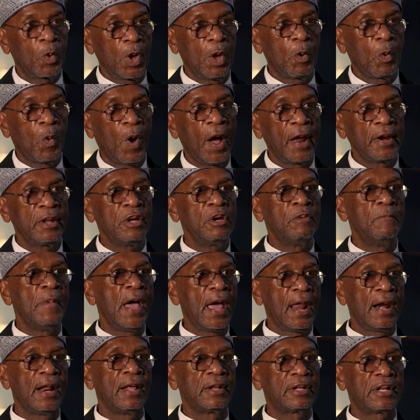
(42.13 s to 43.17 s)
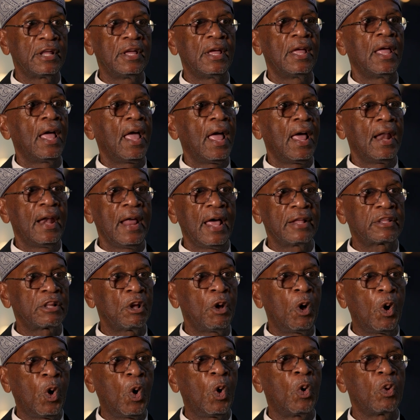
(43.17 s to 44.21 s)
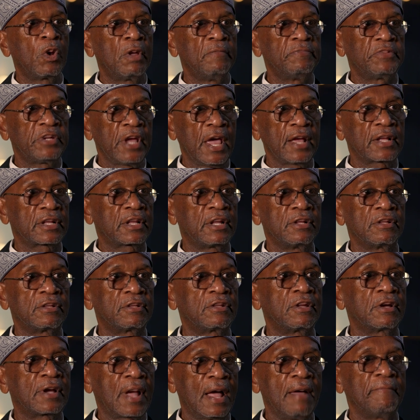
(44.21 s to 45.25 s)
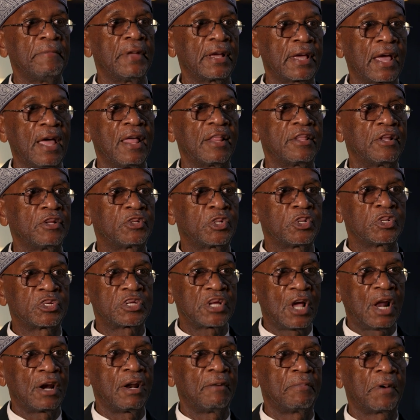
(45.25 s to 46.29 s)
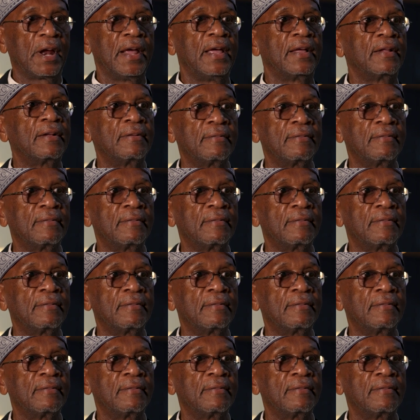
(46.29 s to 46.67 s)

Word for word: We're one humanity, and that's the whole objective, to come together to celebrate.